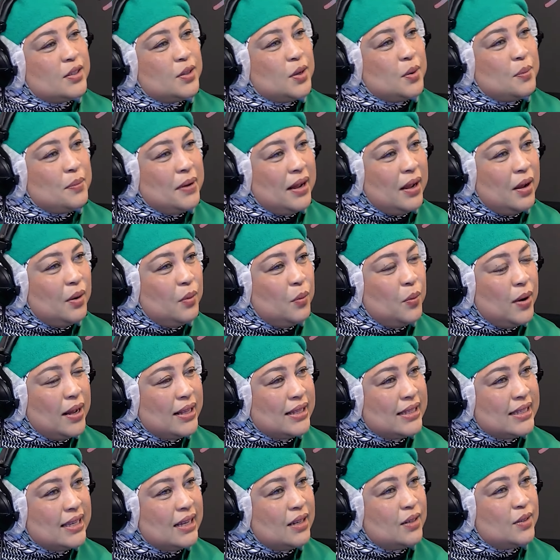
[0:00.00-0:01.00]
So my
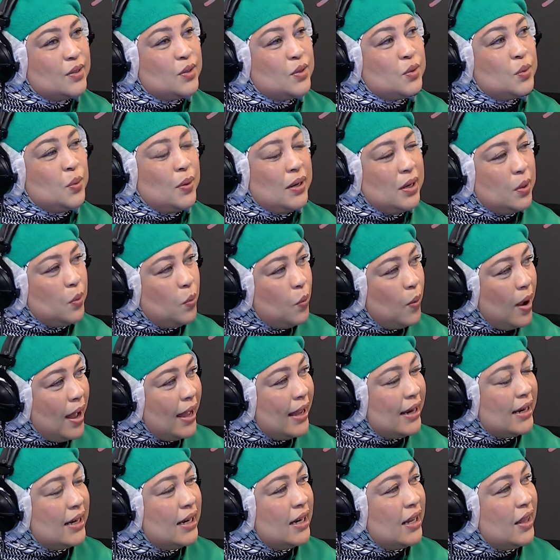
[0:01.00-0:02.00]
one son's
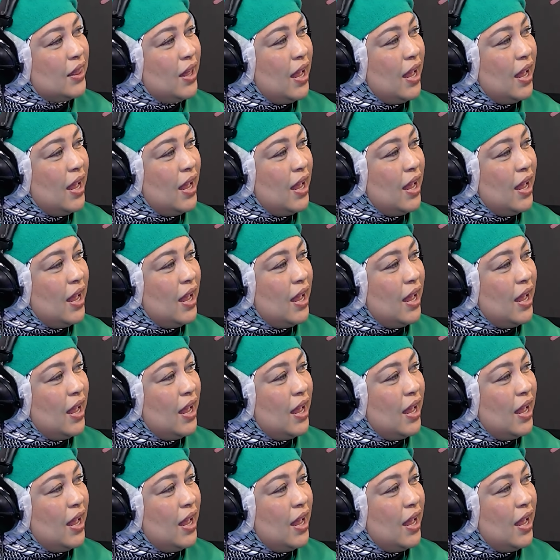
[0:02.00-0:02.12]
21,